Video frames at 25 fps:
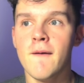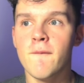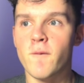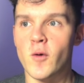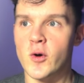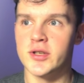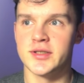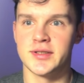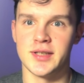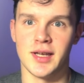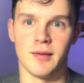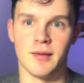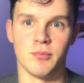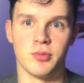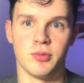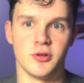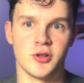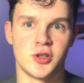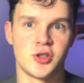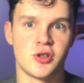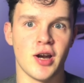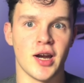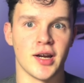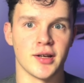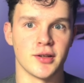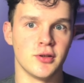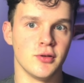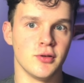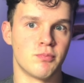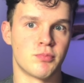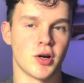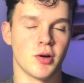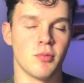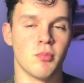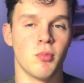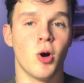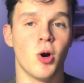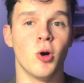for example, trying to
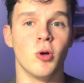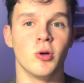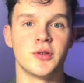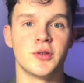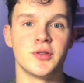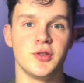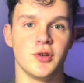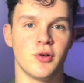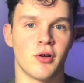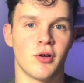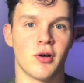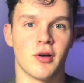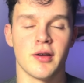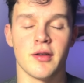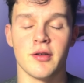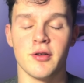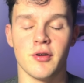promote your